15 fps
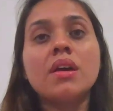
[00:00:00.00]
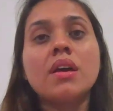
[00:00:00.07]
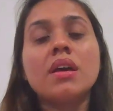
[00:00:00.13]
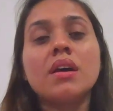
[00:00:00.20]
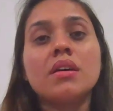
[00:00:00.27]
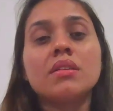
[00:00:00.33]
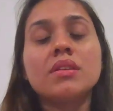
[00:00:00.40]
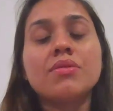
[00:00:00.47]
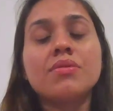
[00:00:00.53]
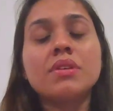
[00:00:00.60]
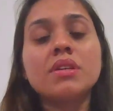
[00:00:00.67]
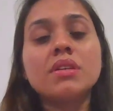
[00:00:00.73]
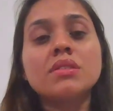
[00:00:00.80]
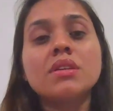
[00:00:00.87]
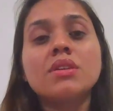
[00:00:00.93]
Nephrotic
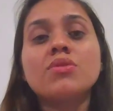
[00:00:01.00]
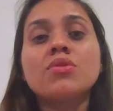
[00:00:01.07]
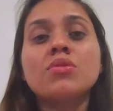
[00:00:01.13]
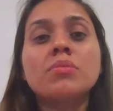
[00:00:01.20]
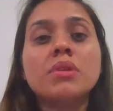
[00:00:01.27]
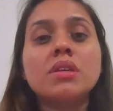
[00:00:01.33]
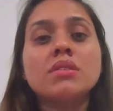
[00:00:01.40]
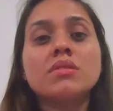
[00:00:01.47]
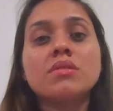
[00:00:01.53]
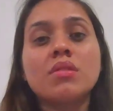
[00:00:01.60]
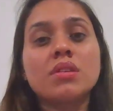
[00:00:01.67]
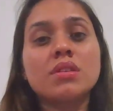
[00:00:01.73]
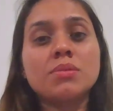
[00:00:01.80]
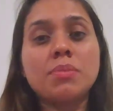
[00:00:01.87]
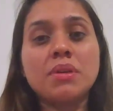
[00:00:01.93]
syndrome is not a
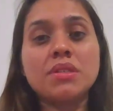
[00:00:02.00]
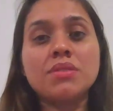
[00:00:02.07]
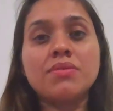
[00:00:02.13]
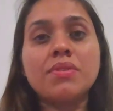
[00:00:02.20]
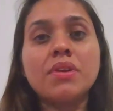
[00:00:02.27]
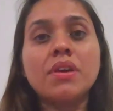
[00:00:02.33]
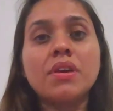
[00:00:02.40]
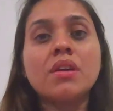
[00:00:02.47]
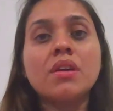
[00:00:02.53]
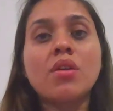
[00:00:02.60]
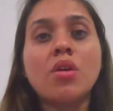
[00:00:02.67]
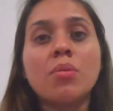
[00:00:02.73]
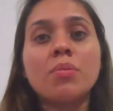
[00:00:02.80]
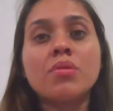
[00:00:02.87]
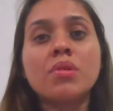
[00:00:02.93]
specific
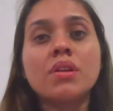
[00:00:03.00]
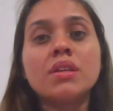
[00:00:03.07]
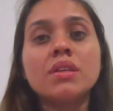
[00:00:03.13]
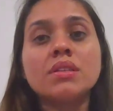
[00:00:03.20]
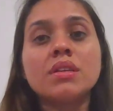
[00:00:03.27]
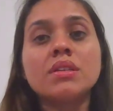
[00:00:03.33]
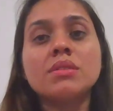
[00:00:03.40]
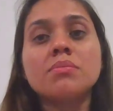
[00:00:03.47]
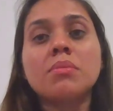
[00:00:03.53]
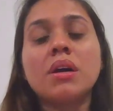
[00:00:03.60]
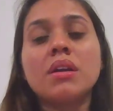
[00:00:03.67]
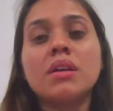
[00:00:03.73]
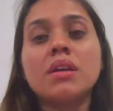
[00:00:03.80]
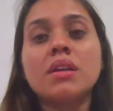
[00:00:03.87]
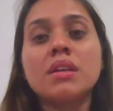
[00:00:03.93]
glomerular disease, but
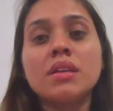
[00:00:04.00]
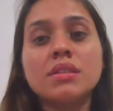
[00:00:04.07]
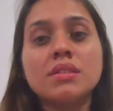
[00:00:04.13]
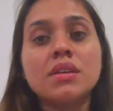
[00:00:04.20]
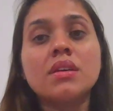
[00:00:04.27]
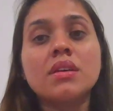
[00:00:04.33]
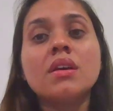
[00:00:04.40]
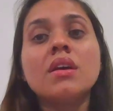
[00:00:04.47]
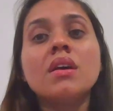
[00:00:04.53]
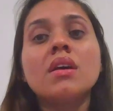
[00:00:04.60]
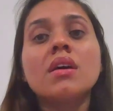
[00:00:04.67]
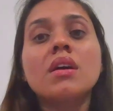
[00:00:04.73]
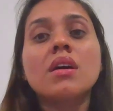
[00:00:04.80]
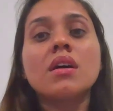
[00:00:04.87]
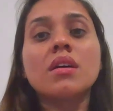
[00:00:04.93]
it is a
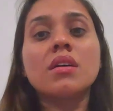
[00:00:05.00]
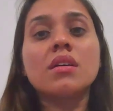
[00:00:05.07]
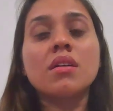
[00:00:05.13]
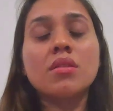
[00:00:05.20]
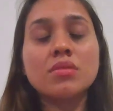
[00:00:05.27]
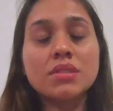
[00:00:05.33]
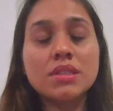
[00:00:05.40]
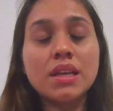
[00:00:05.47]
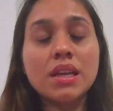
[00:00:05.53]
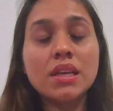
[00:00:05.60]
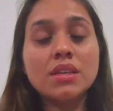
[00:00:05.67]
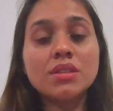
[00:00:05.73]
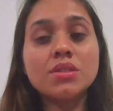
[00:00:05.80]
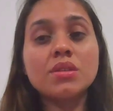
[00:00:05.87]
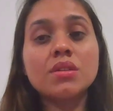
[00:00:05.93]

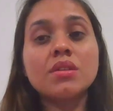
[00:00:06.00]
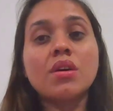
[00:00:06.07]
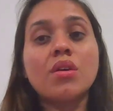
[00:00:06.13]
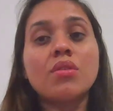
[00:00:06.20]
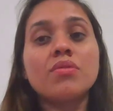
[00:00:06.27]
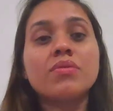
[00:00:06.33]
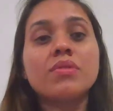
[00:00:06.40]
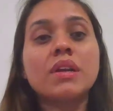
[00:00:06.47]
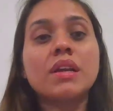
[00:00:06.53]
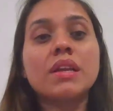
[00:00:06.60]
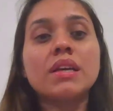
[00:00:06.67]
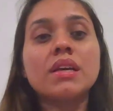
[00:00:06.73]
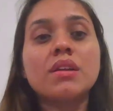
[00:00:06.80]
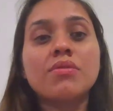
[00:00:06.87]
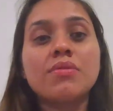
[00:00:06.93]
constellation of clinical
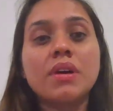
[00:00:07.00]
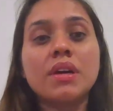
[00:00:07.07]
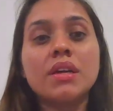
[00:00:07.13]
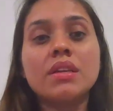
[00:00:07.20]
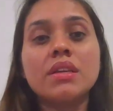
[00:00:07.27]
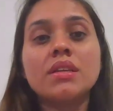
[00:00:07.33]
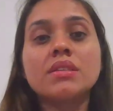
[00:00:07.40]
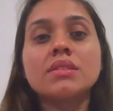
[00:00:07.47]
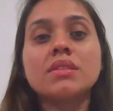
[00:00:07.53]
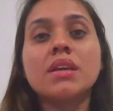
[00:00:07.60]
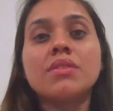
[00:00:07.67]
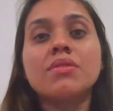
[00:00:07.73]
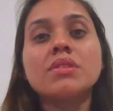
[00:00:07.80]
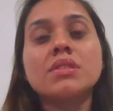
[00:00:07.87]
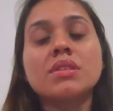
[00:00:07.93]
findings that
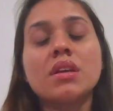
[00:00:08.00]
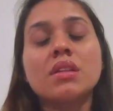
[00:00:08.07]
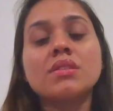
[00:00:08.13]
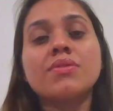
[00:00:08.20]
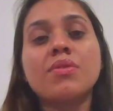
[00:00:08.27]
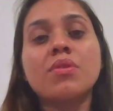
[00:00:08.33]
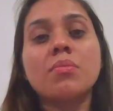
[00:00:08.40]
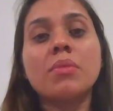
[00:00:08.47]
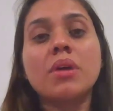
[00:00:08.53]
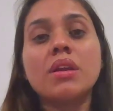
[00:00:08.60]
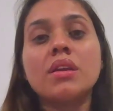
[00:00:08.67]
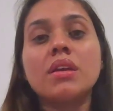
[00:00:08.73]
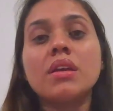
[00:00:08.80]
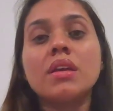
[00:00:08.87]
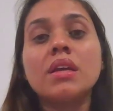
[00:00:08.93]
results from an
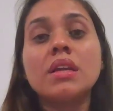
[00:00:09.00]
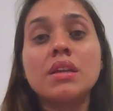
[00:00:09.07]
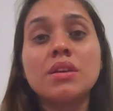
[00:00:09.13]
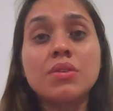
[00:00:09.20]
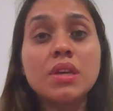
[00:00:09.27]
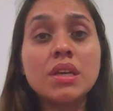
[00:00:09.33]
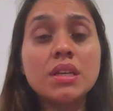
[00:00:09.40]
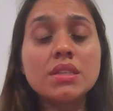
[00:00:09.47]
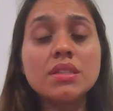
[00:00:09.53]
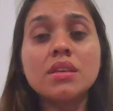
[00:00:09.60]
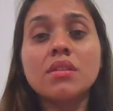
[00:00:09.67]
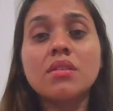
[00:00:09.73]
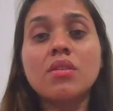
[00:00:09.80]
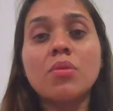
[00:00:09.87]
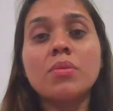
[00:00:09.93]
increase in
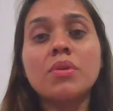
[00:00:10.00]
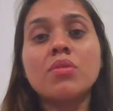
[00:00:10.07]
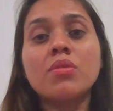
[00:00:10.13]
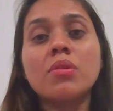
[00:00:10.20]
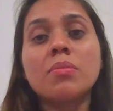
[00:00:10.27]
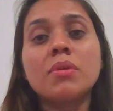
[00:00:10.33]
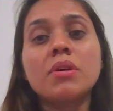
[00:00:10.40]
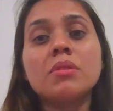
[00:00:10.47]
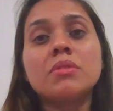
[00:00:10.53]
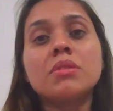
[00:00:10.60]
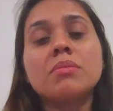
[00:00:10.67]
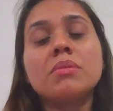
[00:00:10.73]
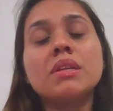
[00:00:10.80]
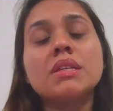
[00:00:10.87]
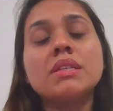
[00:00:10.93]
glomerular
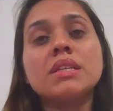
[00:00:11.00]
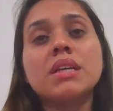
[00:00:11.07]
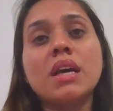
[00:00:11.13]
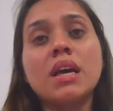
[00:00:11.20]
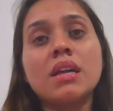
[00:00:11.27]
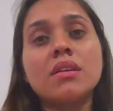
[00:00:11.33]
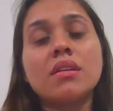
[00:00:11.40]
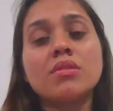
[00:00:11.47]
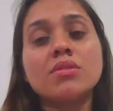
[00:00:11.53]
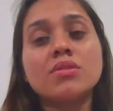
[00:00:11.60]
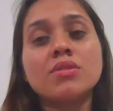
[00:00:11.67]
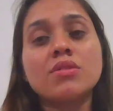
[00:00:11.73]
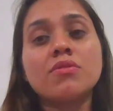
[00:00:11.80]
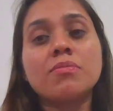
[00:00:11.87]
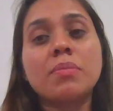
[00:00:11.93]
permeability and loss of
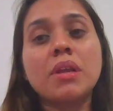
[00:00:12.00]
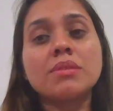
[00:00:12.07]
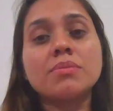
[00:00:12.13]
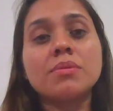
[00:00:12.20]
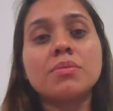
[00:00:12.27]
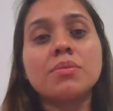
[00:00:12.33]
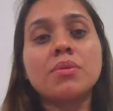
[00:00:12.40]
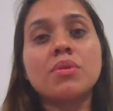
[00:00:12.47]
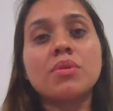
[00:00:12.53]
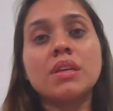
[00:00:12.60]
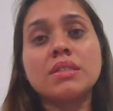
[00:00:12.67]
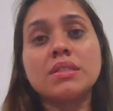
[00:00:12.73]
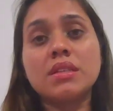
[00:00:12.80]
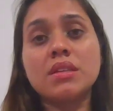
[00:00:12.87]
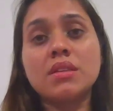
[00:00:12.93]
plasma proteins
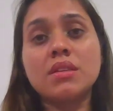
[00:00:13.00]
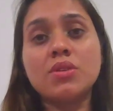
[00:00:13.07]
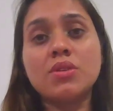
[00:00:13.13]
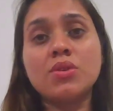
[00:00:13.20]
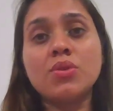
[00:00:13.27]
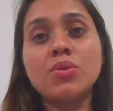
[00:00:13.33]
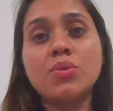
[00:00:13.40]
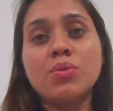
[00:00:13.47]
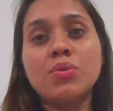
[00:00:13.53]
in urine.